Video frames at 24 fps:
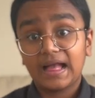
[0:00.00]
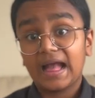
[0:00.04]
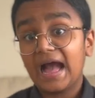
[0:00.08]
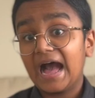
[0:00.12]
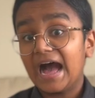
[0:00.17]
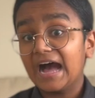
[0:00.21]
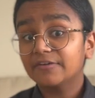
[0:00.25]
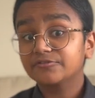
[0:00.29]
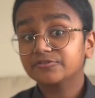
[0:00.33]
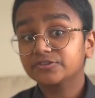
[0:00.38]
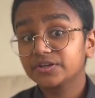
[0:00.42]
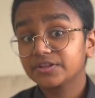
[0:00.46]

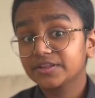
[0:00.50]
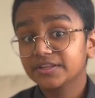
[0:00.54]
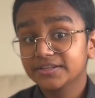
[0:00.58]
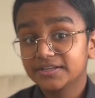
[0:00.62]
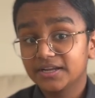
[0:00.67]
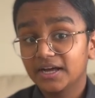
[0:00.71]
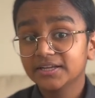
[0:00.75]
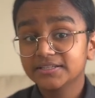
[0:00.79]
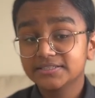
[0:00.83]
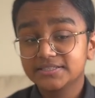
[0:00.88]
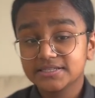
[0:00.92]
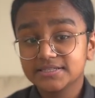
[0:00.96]
After the
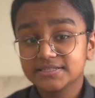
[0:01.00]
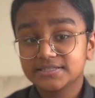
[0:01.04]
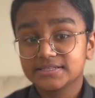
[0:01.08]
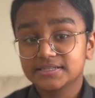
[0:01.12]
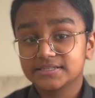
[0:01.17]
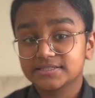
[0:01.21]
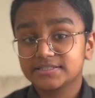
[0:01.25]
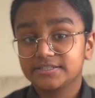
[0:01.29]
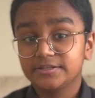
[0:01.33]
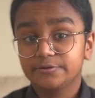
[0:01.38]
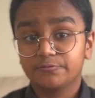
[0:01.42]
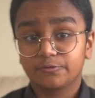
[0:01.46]

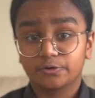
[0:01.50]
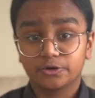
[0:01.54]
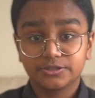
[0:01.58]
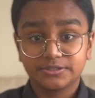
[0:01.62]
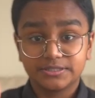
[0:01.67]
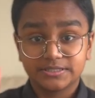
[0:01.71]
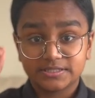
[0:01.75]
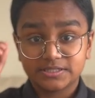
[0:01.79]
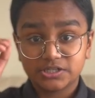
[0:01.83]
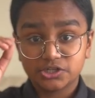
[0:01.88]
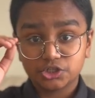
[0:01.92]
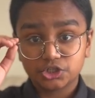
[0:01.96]
1964
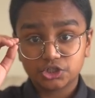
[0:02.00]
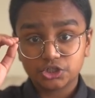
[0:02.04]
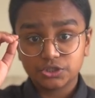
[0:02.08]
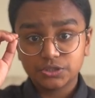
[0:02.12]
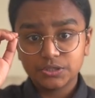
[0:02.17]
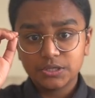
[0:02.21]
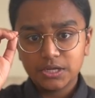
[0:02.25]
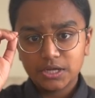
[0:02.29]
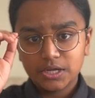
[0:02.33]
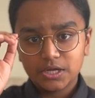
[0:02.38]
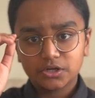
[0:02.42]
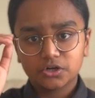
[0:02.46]
decision,
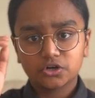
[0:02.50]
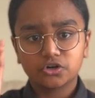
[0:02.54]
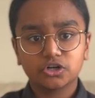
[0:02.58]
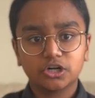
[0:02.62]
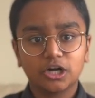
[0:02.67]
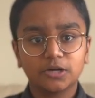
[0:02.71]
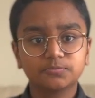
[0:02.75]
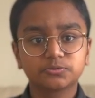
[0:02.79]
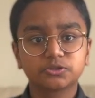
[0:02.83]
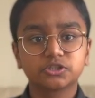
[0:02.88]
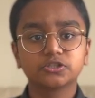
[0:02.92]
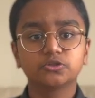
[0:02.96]

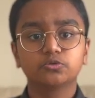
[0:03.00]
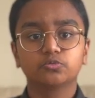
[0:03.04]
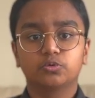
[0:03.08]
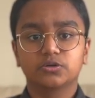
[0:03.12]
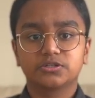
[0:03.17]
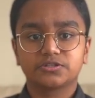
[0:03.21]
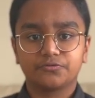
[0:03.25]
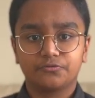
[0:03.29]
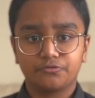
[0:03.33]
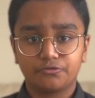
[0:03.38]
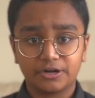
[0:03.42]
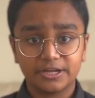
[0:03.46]
corruption
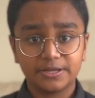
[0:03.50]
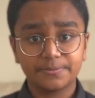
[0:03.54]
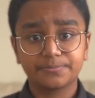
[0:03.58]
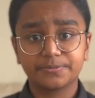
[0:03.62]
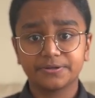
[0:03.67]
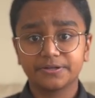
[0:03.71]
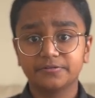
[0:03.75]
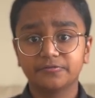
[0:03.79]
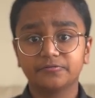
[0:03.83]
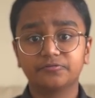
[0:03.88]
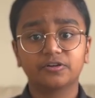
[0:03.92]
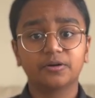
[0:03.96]
was
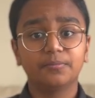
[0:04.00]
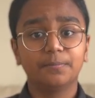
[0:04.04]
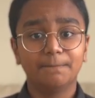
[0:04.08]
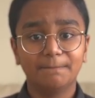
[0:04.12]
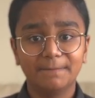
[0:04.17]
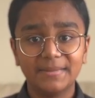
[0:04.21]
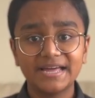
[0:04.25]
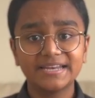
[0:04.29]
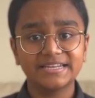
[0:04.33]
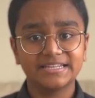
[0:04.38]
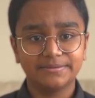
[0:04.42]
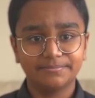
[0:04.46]
rampant from
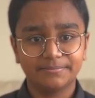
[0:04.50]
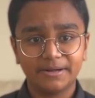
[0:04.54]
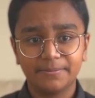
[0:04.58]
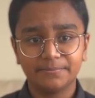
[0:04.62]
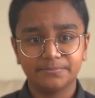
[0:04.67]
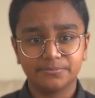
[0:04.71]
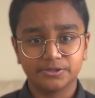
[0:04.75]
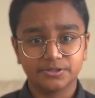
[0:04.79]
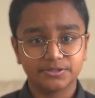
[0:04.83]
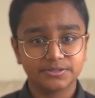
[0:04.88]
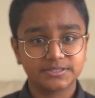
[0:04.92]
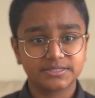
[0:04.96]
many
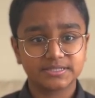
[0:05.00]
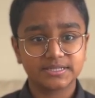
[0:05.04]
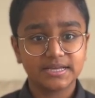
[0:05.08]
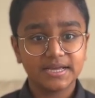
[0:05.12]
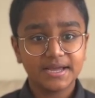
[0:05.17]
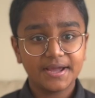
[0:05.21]
members,